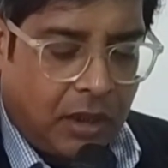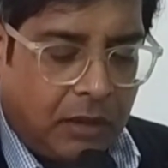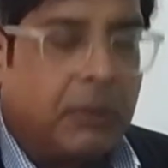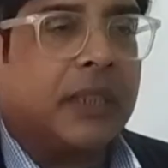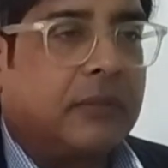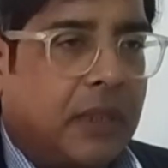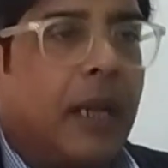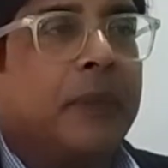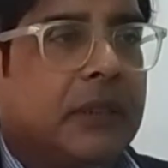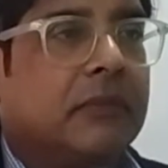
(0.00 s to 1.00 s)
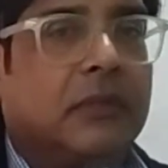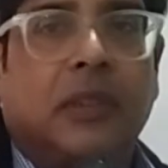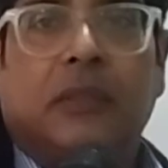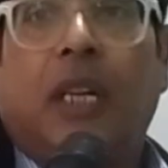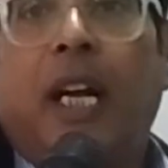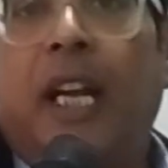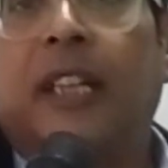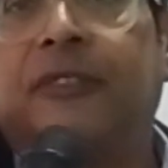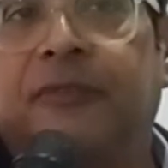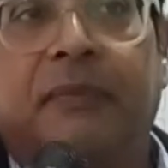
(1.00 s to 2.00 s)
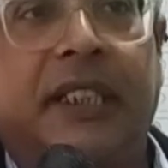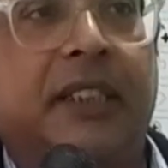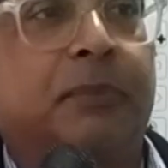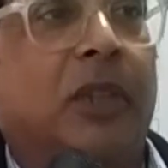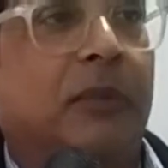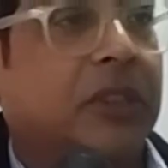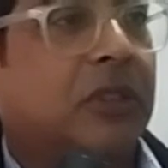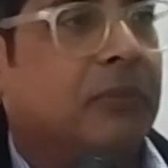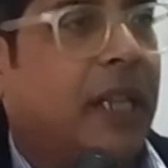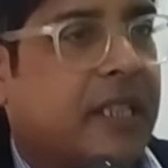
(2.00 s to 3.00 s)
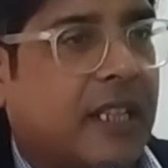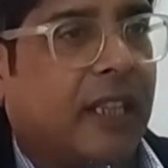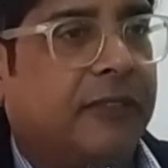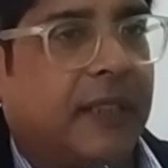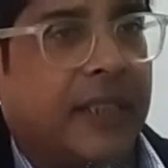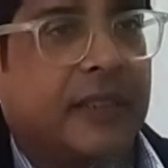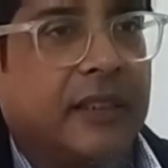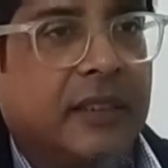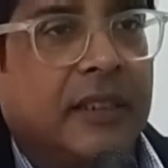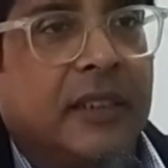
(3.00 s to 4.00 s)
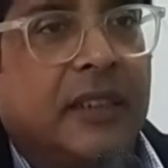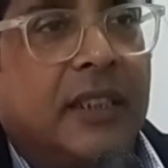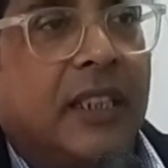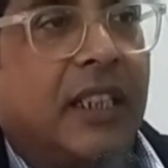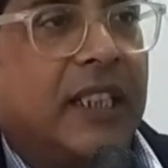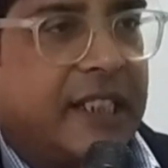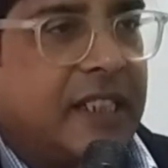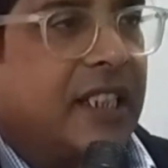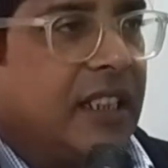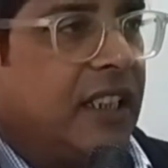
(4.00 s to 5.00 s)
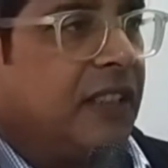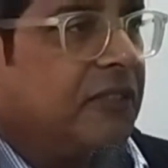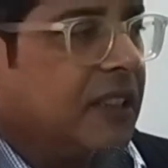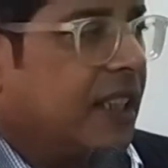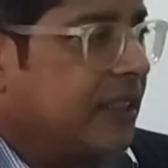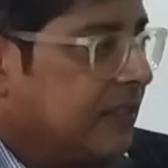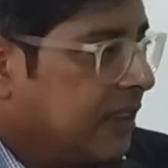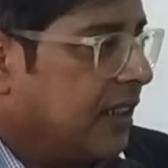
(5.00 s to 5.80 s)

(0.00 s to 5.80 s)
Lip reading: But I mean, I have made a promise to myself, and let's see if we can